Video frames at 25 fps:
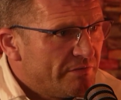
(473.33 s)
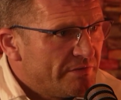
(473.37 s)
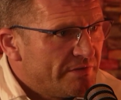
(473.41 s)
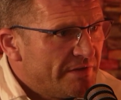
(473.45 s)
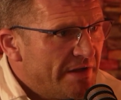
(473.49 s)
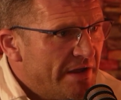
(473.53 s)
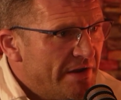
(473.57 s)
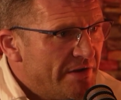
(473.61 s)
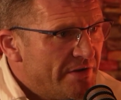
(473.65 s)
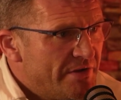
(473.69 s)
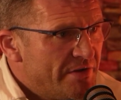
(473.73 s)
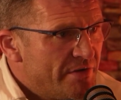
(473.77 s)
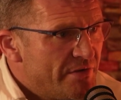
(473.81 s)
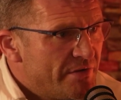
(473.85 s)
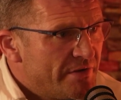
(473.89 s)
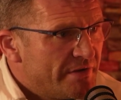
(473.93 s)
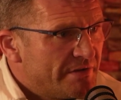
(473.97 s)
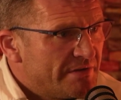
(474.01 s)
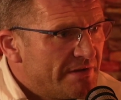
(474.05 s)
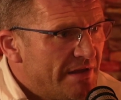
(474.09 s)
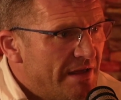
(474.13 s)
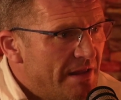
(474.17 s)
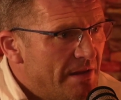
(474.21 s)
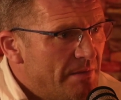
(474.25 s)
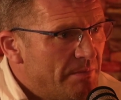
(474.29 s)
in that area
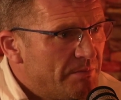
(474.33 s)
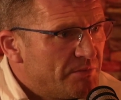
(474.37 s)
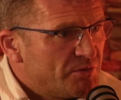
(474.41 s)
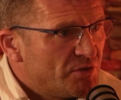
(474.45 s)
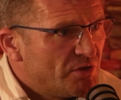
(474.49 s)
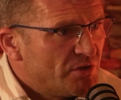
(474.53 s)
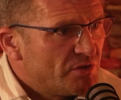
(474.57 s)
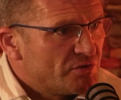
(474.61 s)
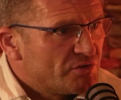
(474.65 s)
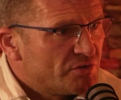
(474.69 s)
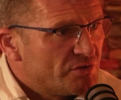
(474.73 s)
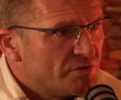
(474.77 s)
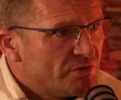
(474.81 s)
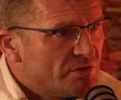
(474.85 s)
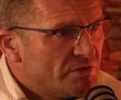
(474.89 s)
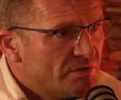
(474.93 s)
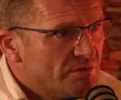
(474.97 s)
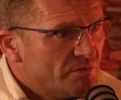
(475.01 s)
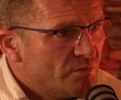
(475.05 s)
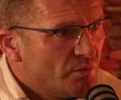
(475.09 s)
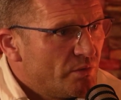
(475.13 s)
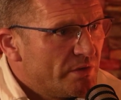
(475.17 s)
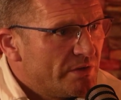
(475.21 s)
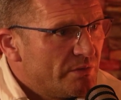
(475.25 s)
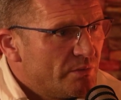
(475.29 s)
to help children
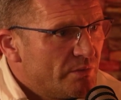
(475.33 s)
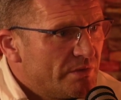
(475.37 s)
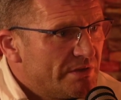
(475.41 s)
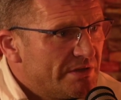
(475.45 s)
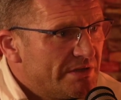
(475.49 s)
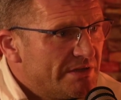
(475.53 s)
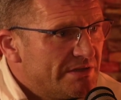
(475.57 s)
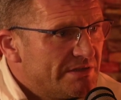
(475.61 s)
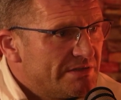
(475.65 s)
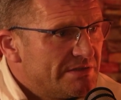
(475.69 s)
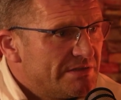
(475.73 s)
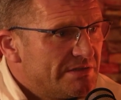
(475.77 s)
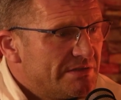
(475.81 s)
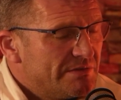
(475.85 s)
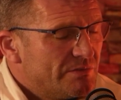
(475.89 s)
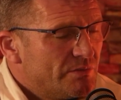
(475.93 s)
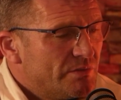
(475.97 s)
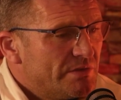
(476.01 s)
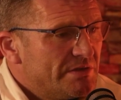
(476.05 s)
with these